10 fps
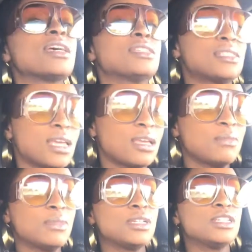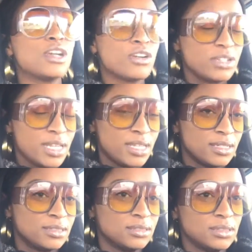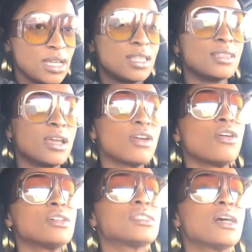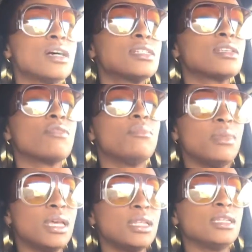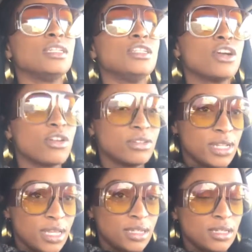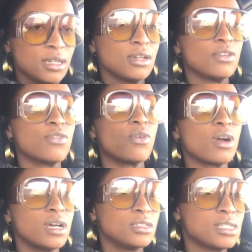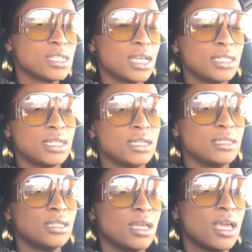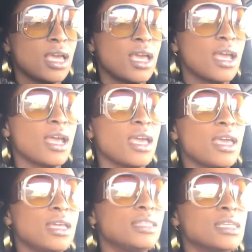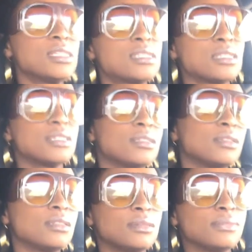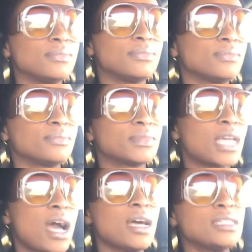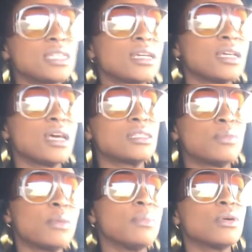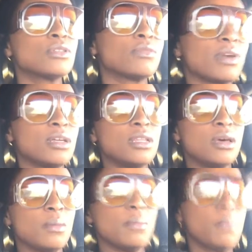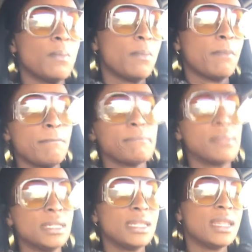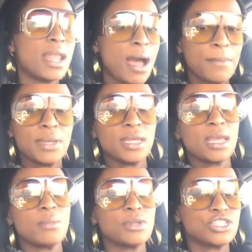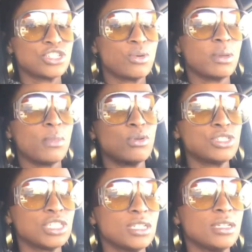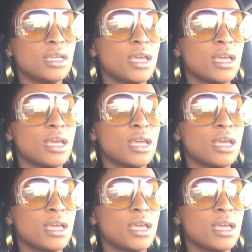that same yearning. There are tons of men yearning for understanding. And this idea that's been built around them not being able to show emotion